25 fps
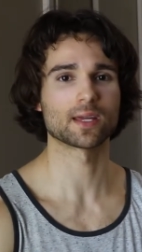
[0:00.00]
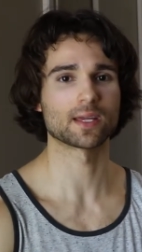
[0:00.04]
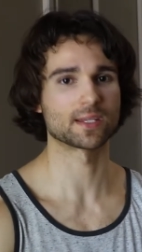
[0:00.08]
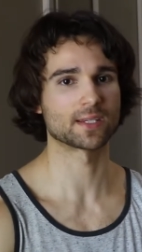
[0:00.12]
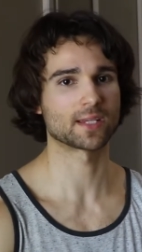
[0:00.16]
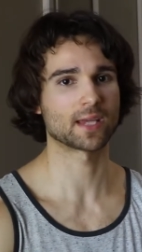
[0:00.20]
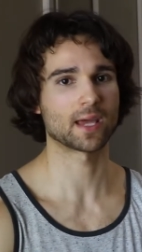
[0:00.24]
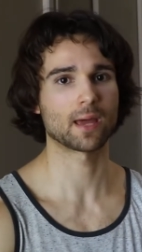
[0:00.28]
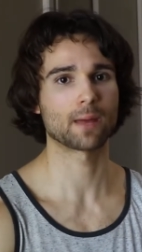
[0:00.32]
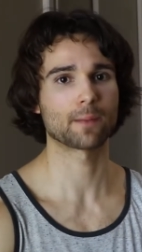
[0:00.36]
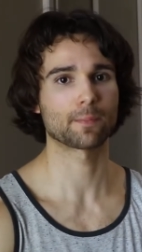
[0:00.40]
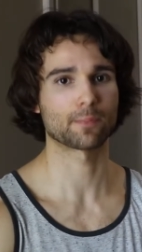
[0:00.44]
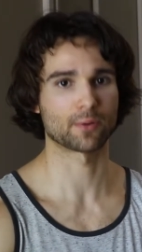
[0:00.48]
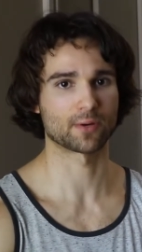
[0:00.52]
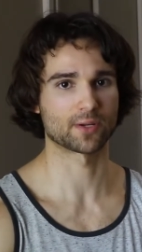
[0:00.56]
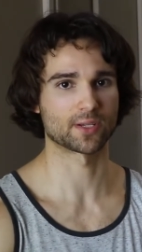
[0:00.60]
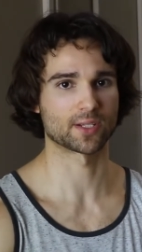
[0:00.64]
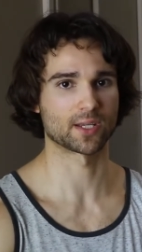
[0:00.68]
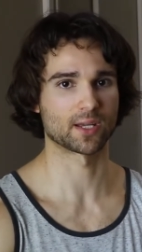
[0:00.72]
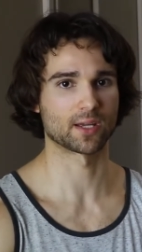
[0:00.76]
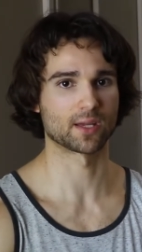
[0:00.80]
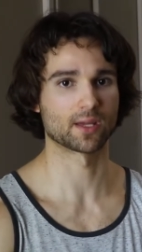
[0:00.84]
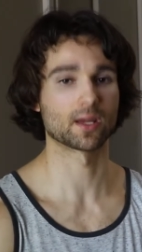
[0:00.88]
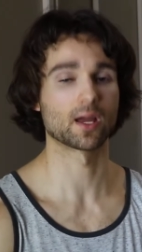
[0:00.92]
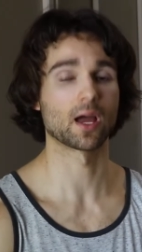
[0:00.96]
and
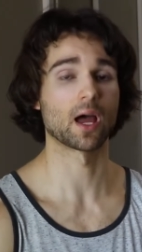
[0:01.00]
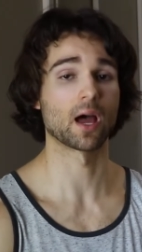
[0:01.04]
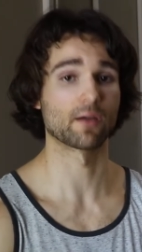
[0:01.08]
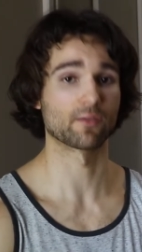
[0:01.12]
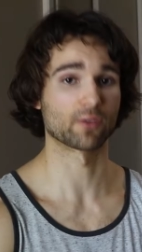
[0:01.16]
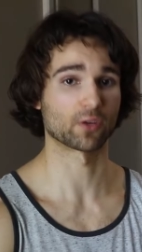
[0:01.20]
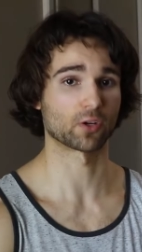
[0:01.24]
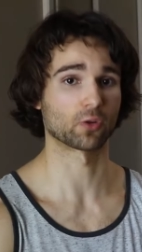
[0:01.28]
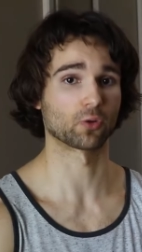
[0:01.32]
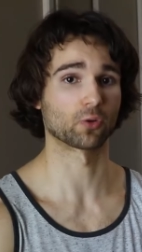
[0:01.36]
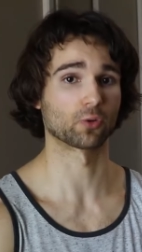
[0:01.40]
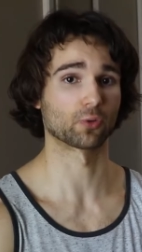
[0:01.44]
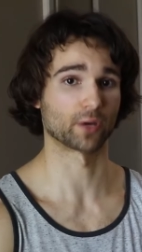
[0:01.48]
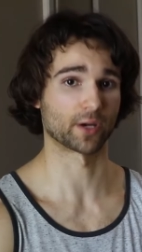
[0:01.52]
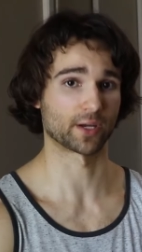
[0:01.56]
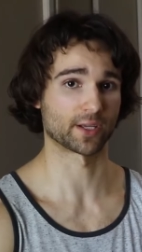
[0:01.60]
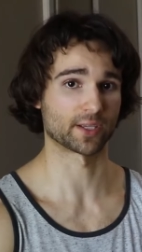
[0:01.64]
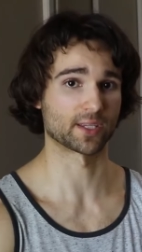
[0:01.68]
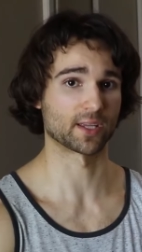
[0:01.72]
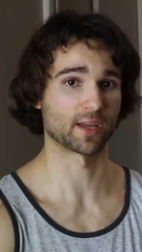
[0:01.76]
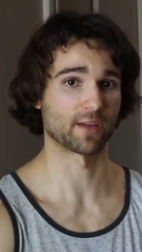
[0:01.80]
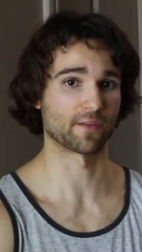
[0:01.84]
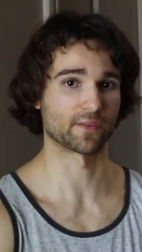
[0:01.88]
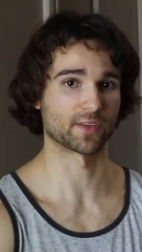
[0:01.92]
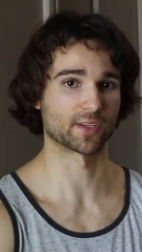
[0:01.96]
10% of a caloric
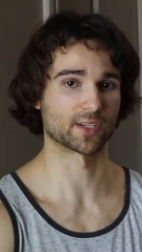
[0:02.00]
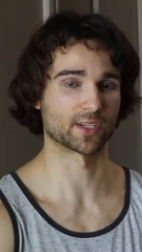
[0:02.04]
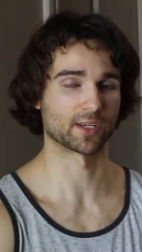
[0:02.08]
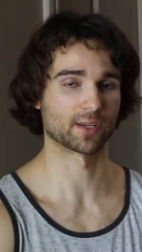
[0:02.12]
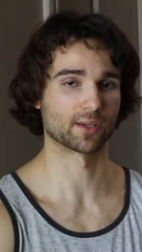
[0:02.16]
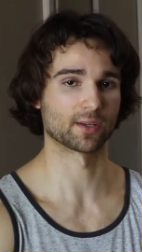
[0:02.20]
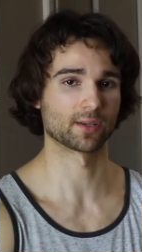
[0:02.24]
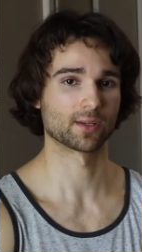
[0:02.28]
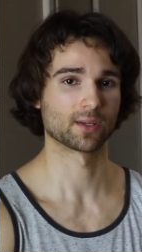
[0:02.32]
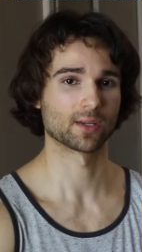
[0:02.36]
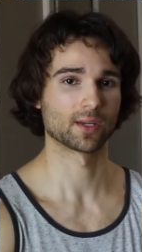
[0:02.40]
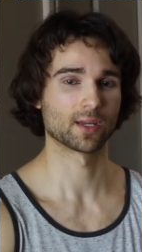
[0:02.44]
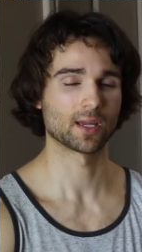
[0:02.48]
deficit.